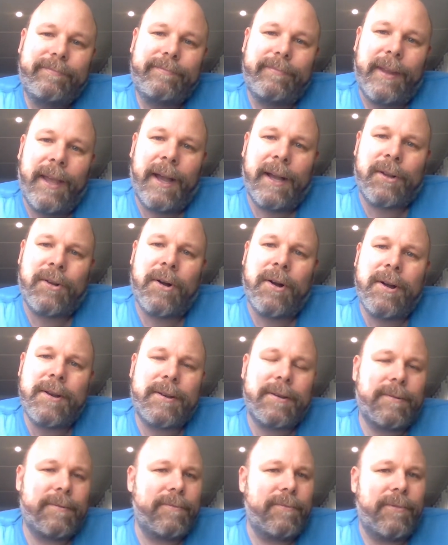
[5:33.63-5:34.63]
I can't
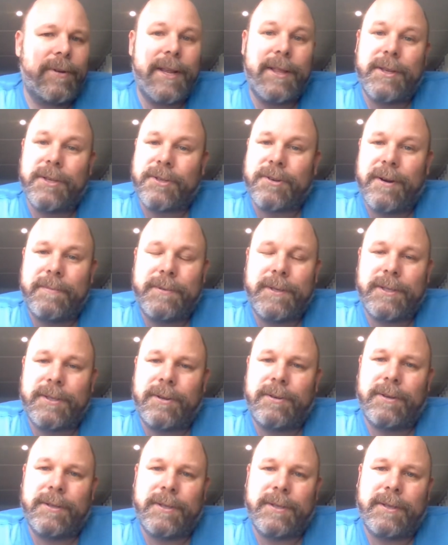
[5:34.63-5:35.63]
read the scriptures
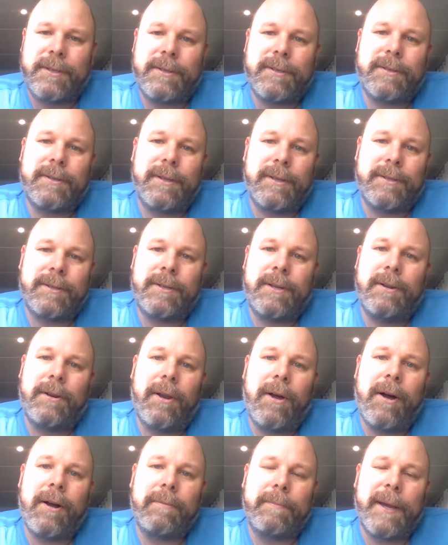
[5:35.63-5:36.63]
because it's too
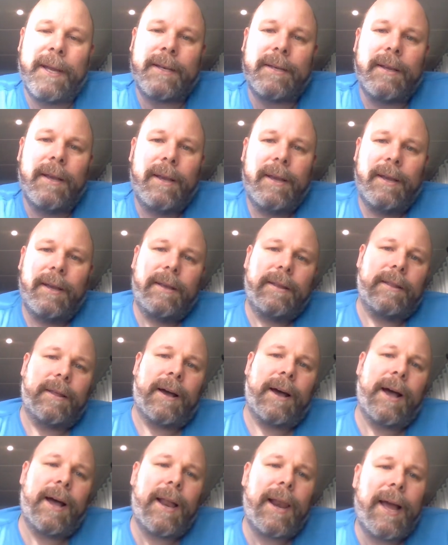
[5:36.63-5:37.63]
long, but the
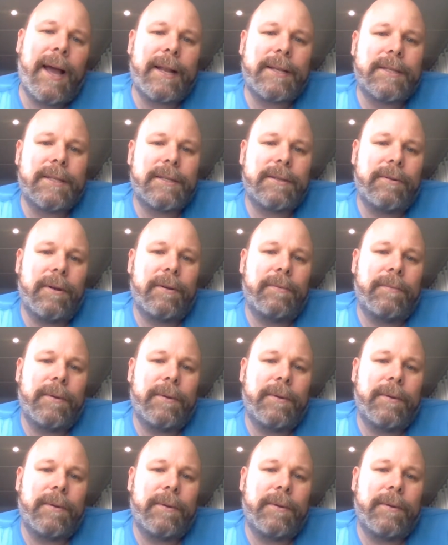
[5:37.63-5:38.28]
highlights,